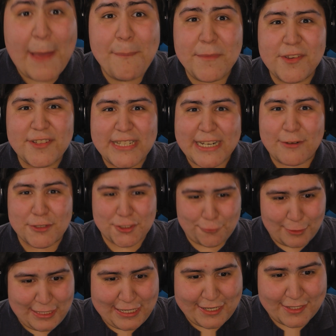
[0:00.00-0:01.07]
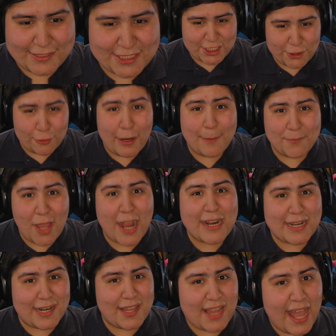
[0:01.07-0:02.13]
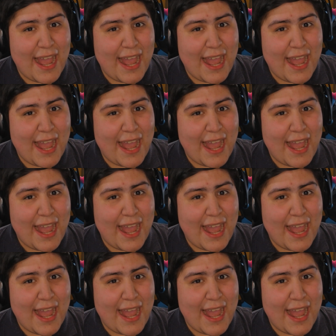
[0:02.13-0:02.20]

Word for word: that music was really good too. I'm not gonna